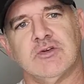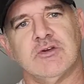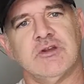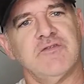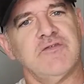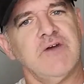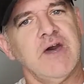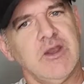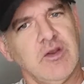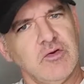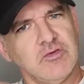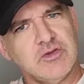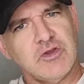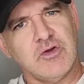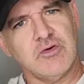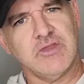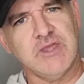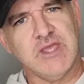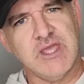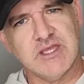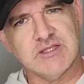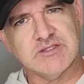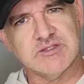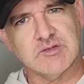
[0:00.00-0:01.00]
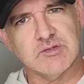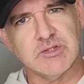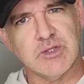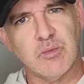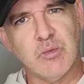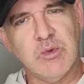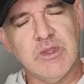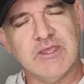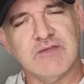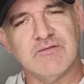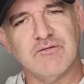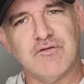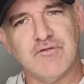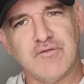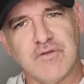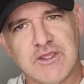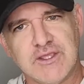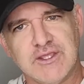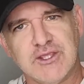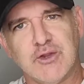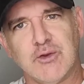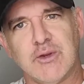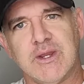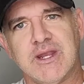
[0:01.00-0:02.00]
And if I don't know the answer, then we can
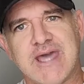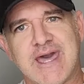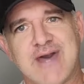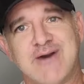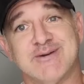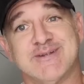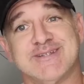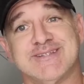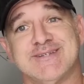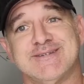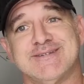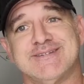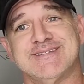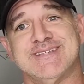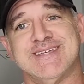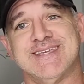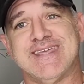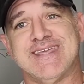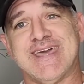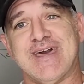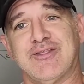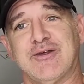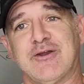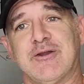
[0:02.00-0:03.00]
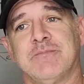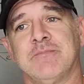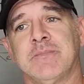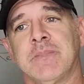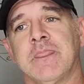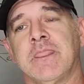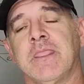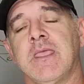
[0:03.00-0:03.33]
figure it out together.